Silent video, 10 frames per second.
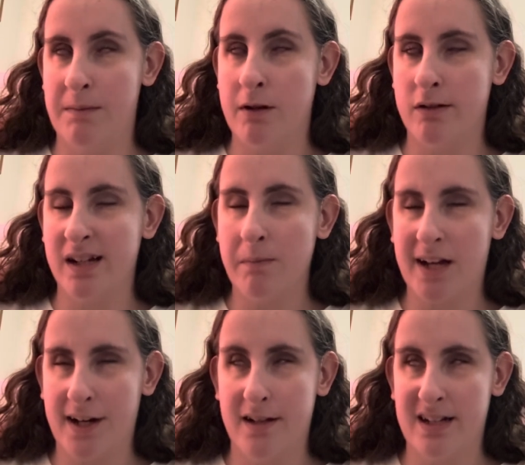using
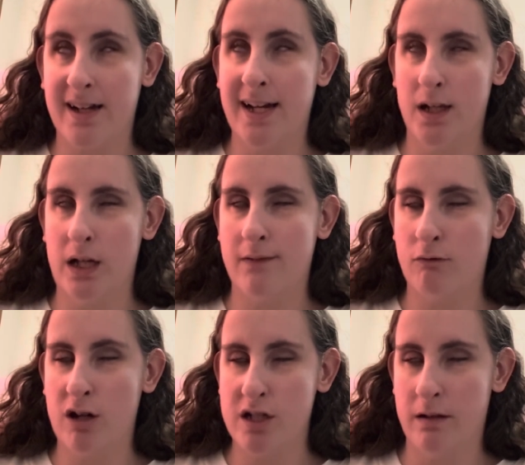because I get a lot of
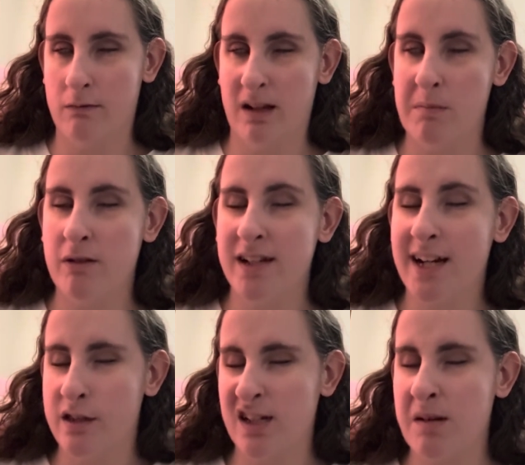questions when I'm using
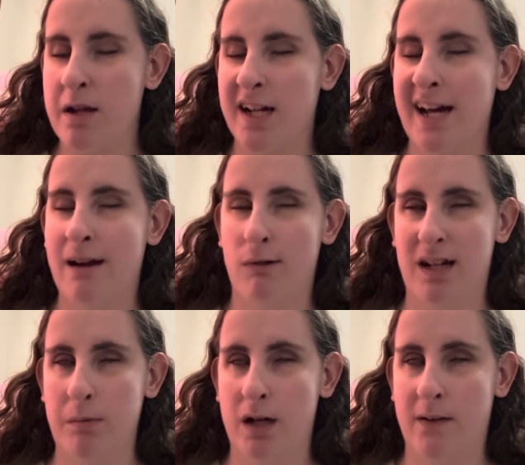it to communicate when
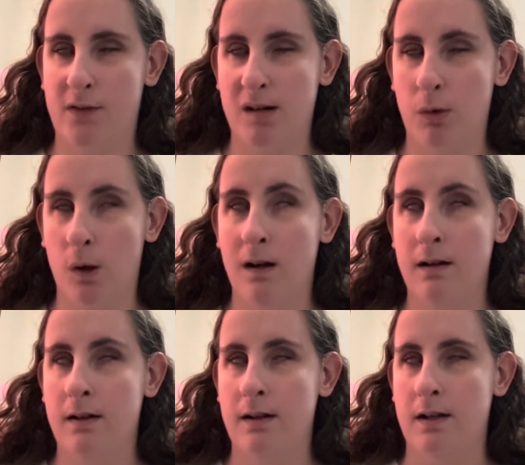I'm nonverbal,
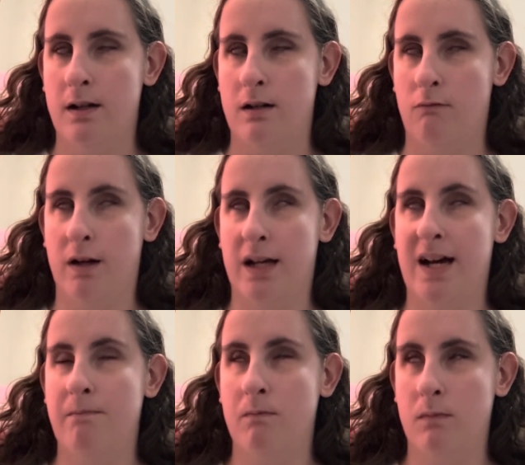when
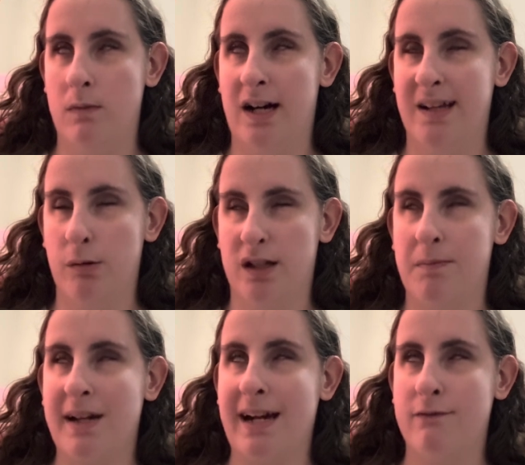I'm unable to
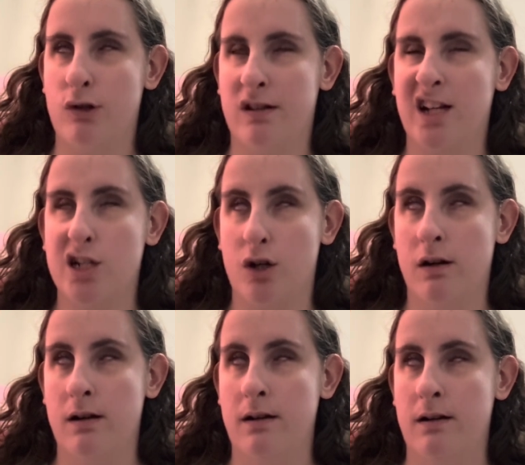speak after a seizure.
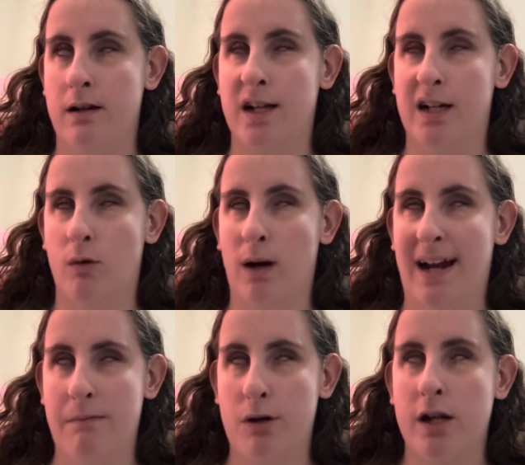You know, what
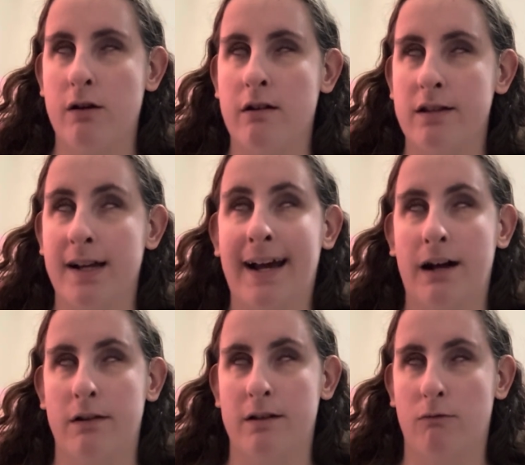app are you using? How
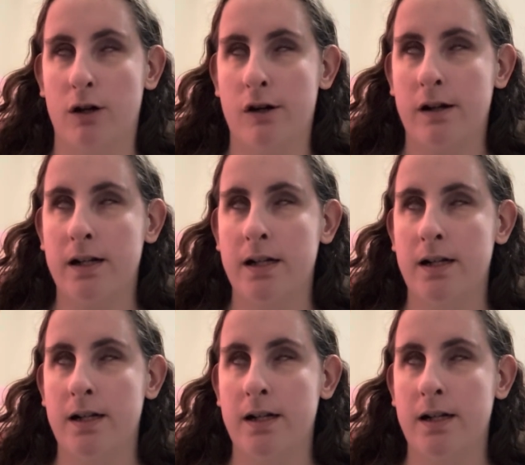does it work?